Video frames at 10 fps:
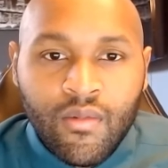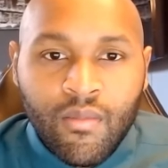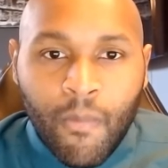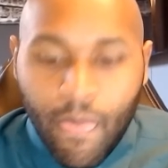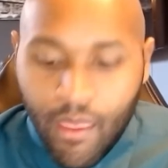
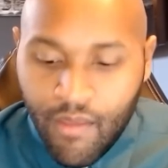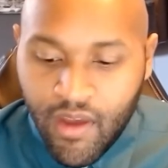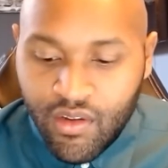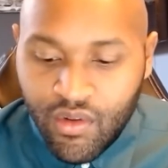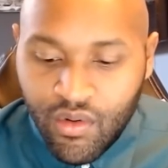If I
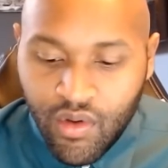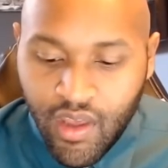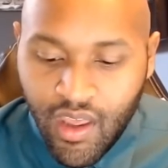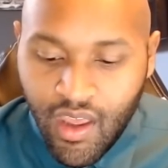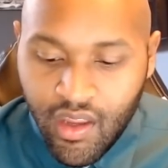do
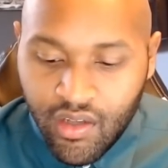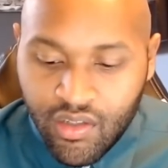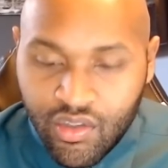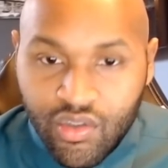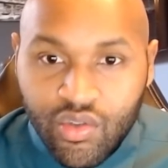a
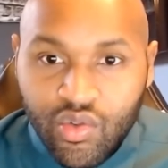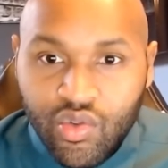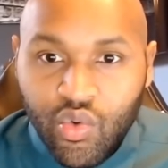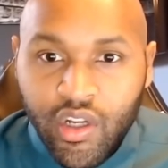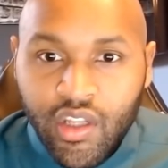
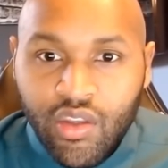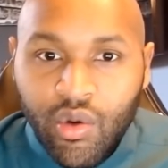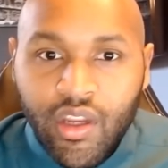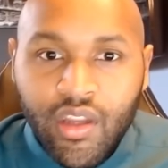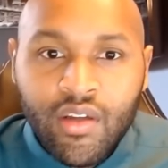23,
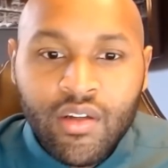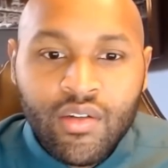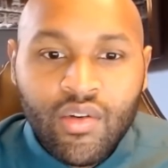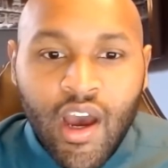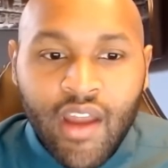
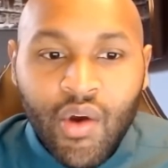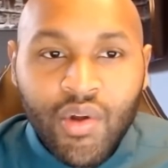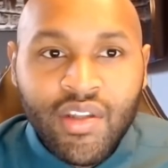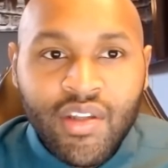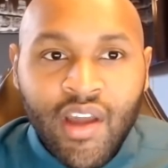I know it's
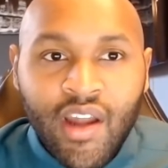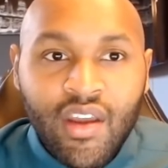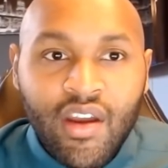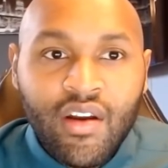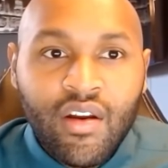not in
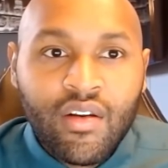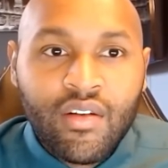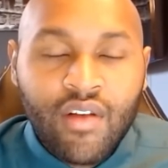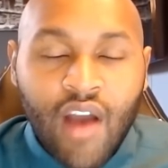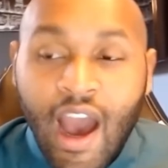there.
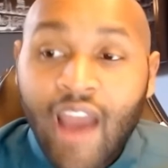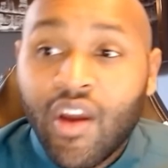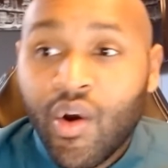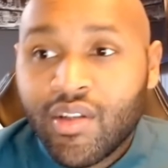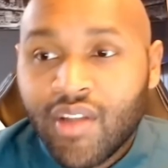I know
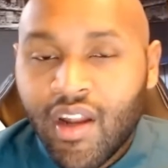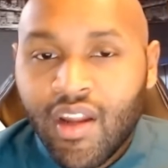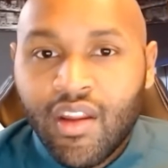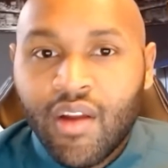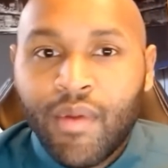it's not in there,
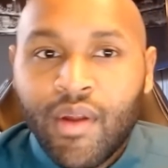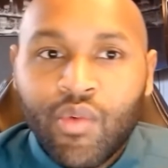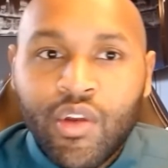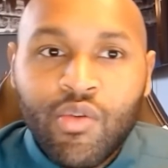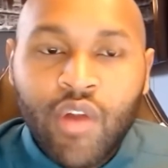but when
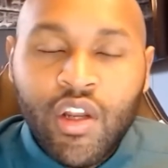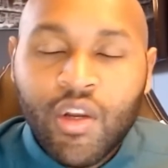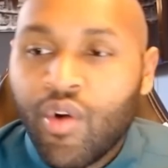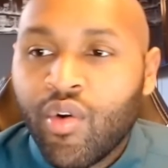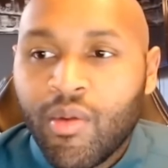you run your
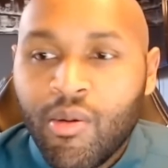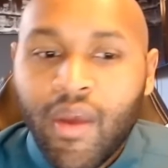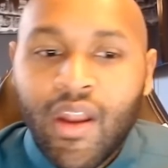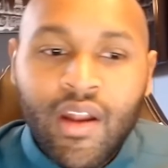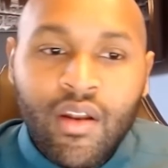program, you may
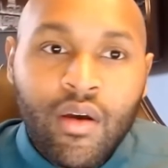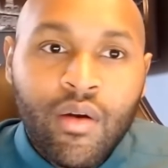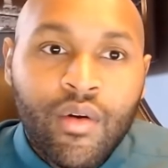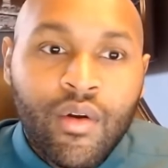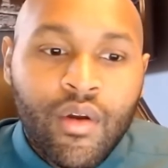not know.
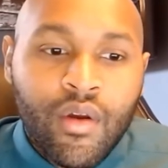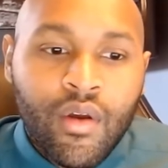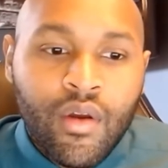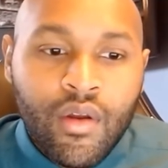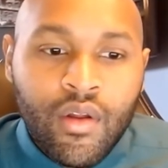
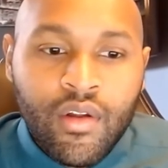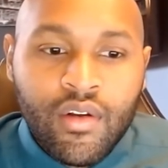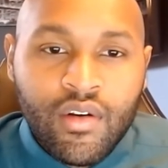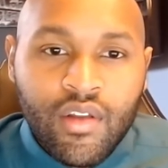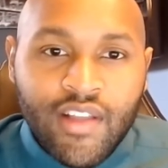
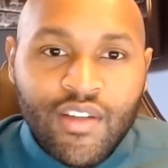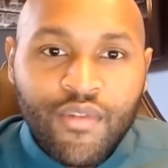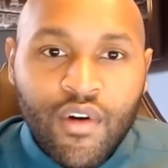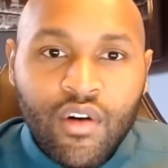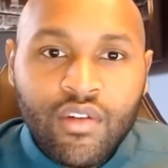That's a false.